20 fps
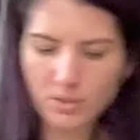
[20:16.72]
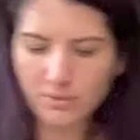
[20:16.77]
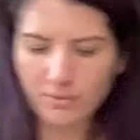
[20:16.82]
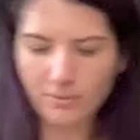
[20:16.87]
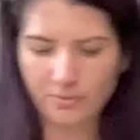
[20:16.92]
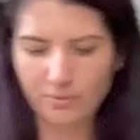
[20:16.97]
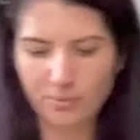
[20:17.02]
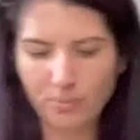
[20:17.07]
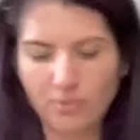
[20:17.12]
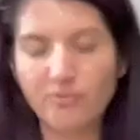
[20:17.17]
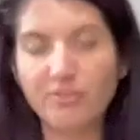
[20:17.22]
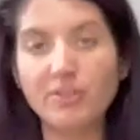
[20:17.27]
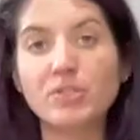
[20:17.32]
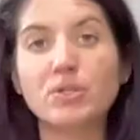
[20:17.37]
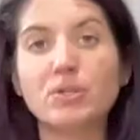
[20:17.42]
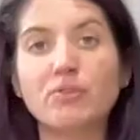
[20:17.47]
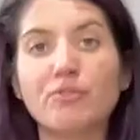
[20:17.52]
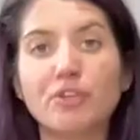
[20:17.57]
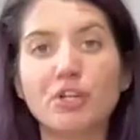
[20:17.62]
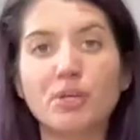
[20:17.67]
good, what feels
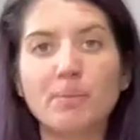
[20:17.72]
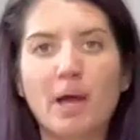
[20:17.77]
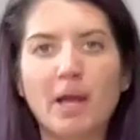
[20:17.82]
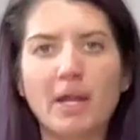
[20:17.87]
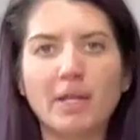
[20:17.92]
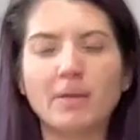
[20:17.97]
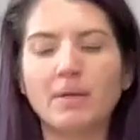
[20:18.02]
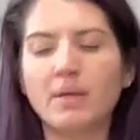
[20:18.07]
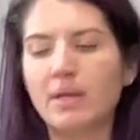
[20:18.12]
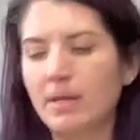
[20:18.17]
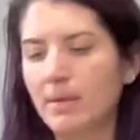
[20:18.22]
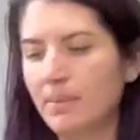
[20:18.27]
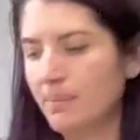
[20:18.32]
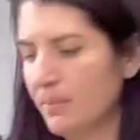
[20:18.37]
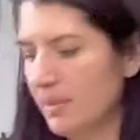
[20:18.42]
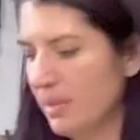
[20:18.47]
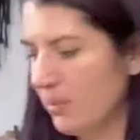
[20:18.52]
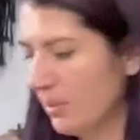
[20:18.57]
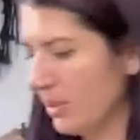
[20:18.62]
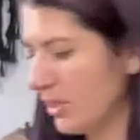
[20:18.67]
good for your body.
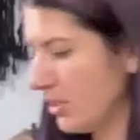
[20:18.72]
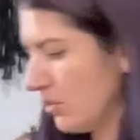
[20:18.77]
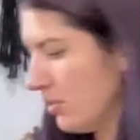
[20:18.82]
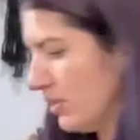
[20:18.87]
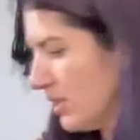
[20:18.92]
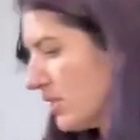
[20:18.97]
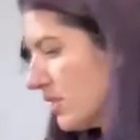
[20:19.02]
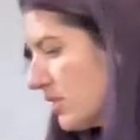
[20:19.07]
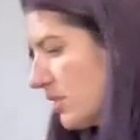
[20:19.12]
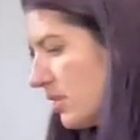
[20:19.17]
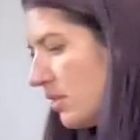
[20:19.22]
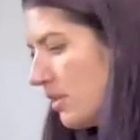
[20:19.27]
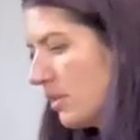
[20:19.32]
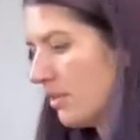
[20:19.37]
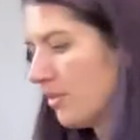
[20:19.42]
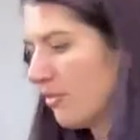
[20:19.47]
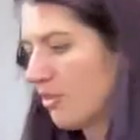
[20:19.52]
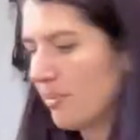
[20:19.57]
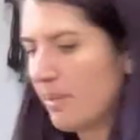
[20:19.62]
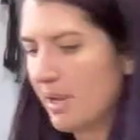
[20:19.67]
We're gonna do this
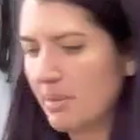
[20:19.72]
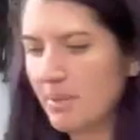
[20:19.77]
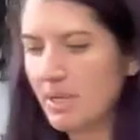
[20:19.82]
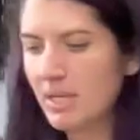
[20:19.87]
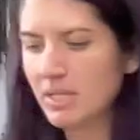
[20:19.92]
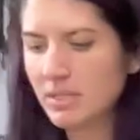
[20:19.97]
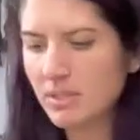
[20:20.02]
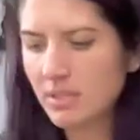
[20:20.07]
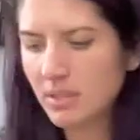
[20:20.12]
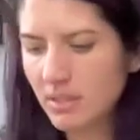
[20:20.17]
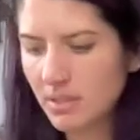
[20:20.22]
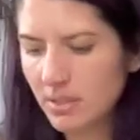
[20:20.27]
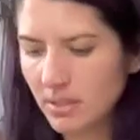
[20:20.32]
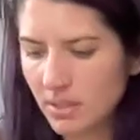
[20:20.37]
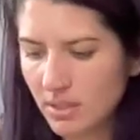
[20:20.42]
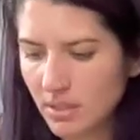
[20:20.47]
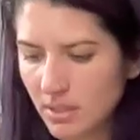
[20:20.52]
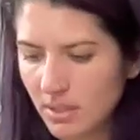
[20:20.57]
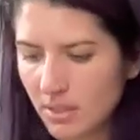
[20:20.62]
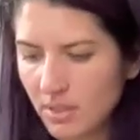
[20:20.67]
for about a minute.
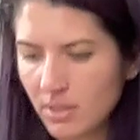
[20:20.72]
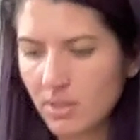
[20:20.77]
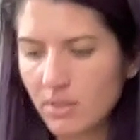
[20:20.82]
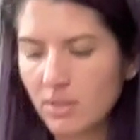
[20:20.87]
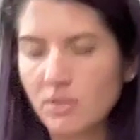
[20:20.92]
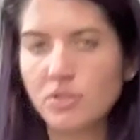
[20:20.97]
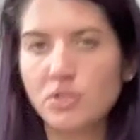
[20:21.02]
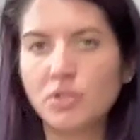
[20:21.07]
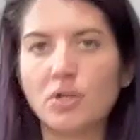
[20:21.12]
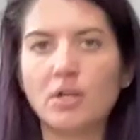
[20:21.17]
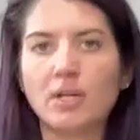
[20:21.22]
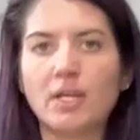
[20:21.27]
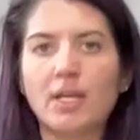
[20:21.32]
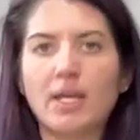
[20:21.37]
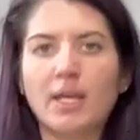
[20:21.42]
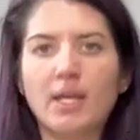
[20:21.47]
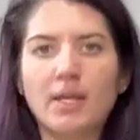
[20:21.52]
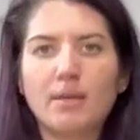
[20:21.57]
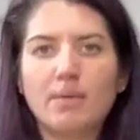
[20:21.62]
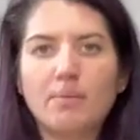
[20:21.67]
So you're gonna
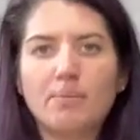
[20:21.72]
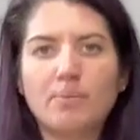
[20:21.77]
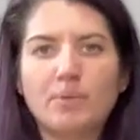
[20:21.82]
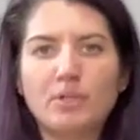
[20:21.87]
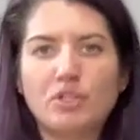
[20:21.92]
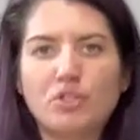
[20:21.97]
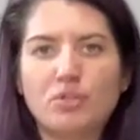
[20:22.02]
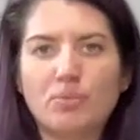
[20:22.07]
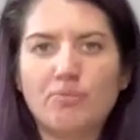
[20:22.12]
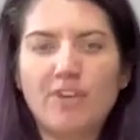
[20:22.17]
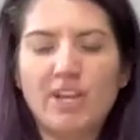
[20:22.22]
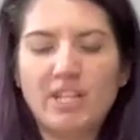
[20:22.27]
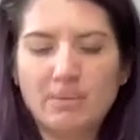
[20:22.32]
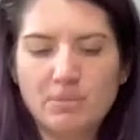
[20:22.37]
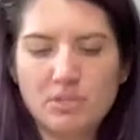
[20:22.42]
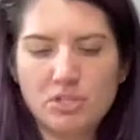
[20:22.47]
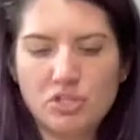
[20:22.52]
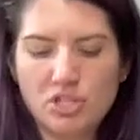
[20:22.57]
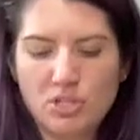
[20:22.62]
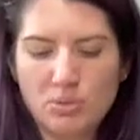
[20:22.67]
find the
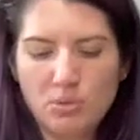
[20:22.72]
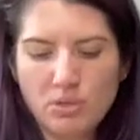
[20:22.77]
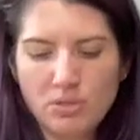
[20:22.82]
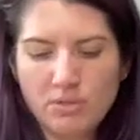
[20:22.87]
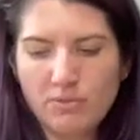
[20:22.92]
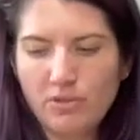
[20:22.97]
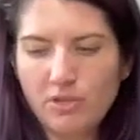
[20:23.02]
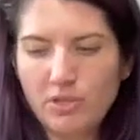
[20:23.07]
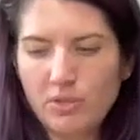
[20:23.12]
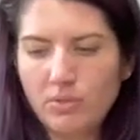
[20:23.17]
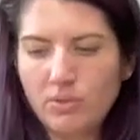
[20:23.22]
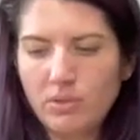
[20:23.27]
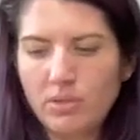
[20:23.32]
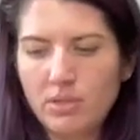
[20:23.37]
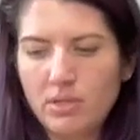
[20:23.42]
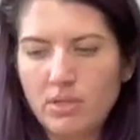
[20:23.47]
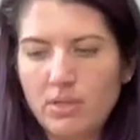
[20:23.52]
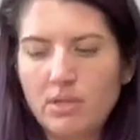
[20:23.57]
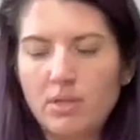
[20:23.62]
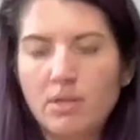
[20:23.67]
position that works for you.
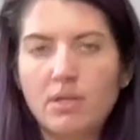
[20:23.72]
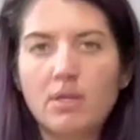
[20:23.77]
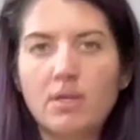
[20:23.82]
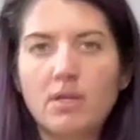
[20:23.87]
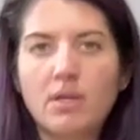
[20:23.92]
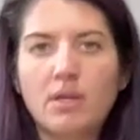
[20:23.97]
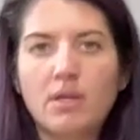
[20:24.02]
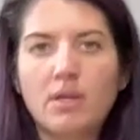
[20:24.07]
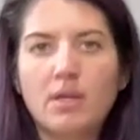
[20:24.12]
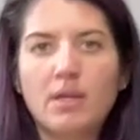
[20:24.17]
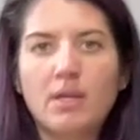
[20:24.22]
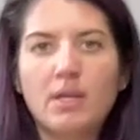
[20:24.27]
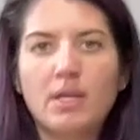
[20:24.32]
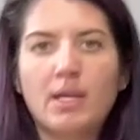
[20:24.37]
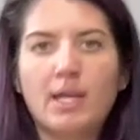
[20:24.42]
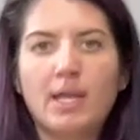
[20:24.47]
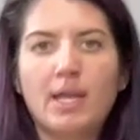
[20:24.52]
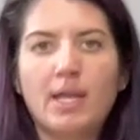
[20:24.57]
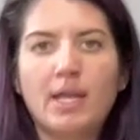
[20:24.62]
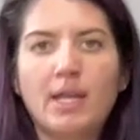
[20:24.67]

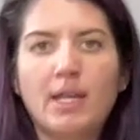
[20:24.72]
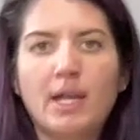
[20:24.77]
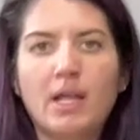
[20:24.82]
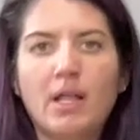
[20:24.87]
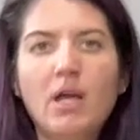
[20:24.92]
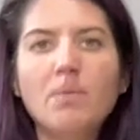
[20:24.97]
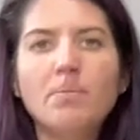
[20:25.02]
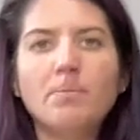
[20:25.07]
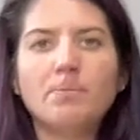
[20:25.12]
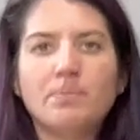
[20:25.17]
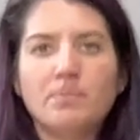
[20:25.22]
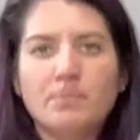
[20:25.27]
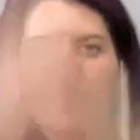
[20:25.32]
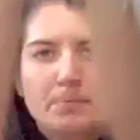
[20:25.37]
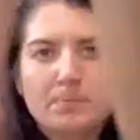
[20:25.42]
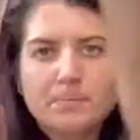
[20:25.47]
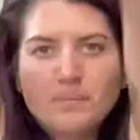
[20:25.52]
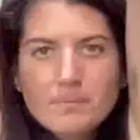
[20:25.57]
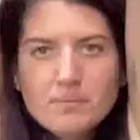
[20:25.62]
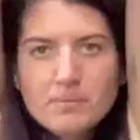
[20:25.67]
Inhale up,
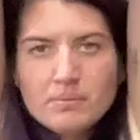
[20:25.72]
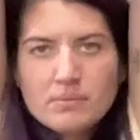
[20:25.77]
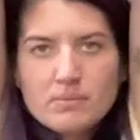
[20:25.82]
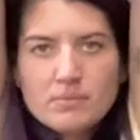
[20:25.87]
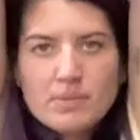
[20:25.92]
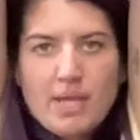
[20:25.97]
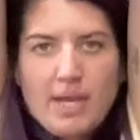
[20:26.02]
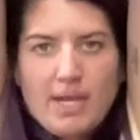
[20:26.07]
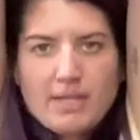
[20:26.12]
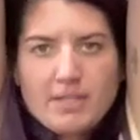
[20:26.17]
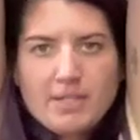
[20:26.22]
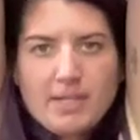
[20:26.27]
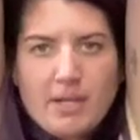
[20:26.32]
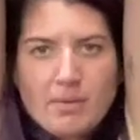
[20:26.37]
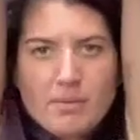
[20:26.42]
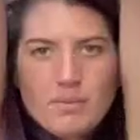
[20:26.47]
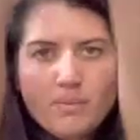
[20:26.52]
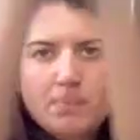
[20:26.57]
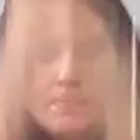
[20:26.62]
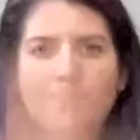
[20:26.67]
exhale
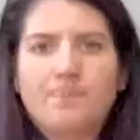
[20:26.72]
down.